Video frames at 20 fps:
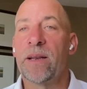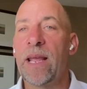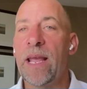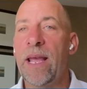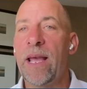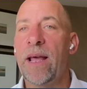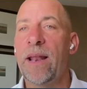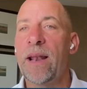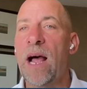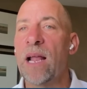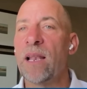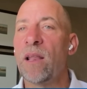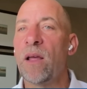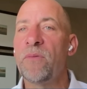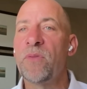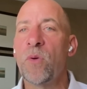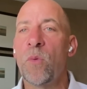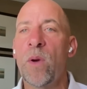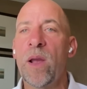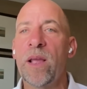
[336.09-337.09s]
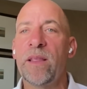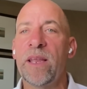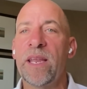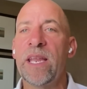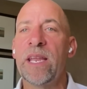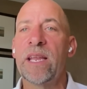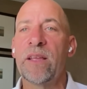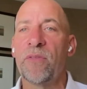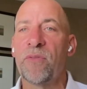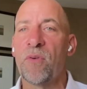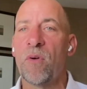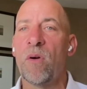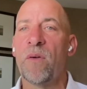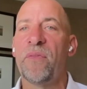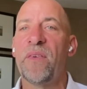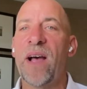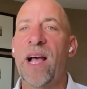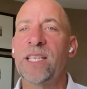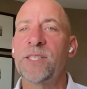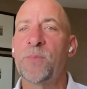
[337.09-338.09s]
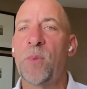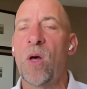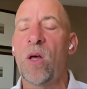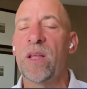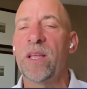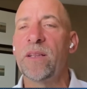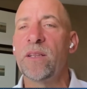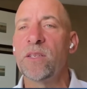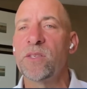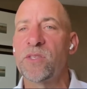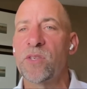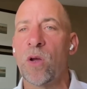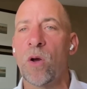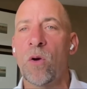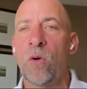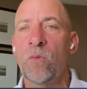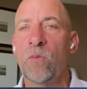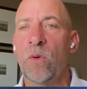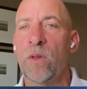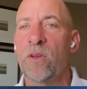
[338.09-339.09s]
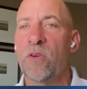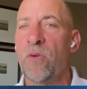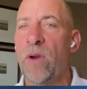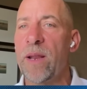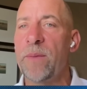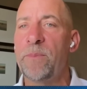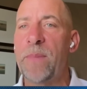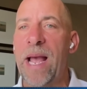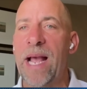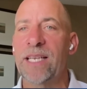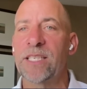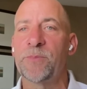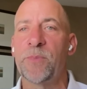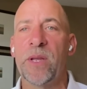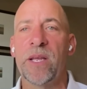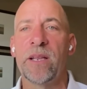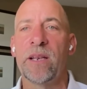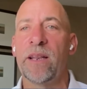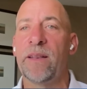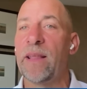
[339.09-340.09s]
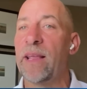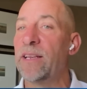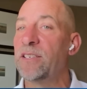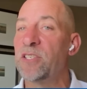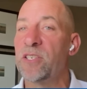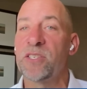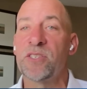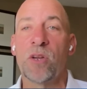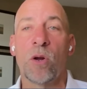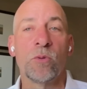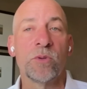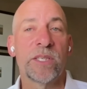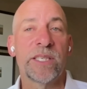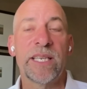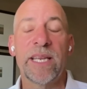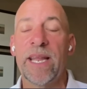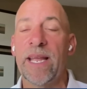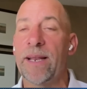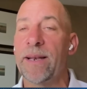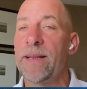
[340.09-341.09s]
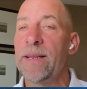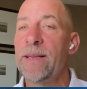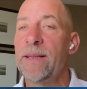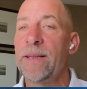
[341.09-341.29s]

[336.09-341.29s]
And I love the way that he can throw a fastball in the zone with great backspin, and they just don't see it.